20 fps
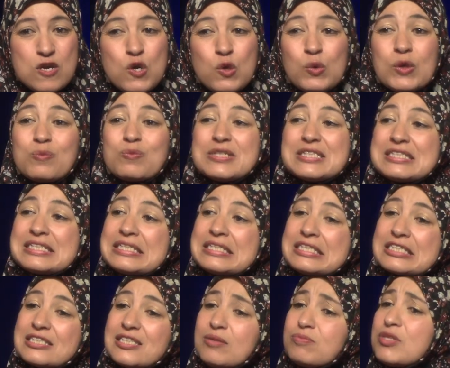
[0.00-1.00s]
When we
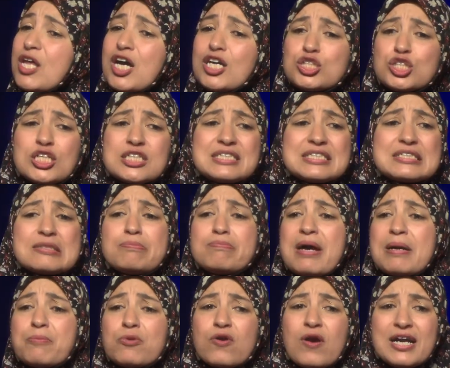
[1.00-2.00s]
teach them not just to
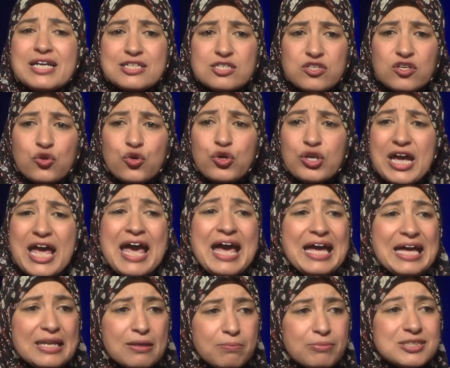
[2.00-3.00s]
memorize the
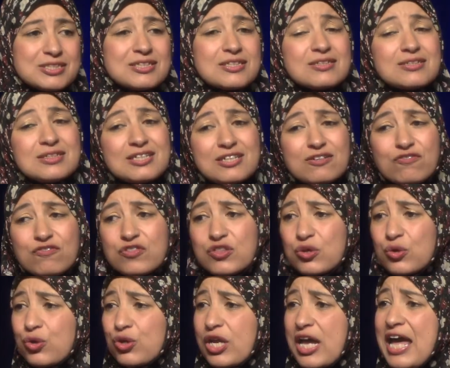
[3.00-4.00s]
Qur'an, but to live the
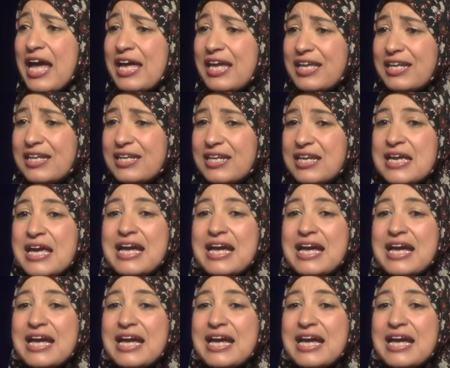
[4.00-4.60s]
Qur'an,